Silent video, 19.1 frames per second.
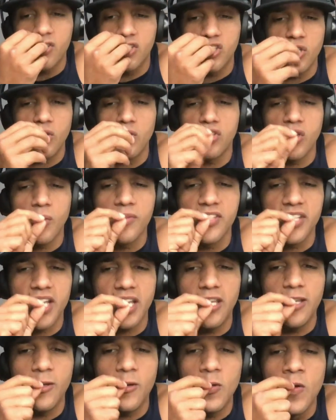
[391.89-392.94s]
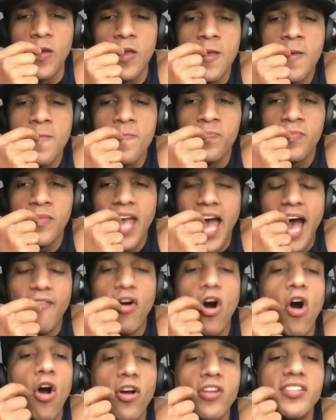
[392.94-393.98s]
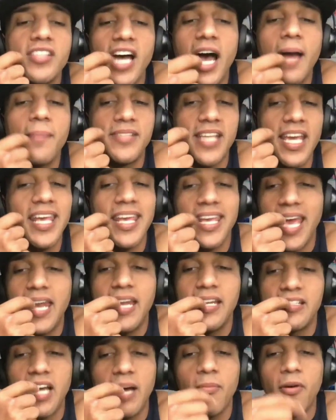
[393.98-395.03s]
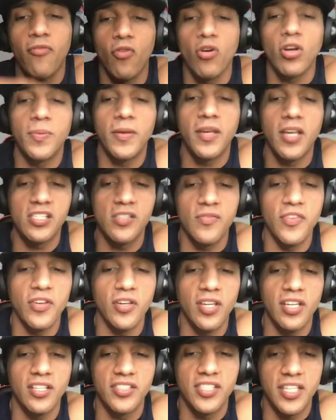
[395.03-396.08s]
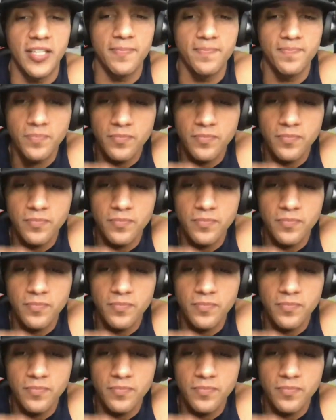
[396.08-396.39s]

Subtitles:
So it's almost like you have a hard time taking any time off work because you feel guilty.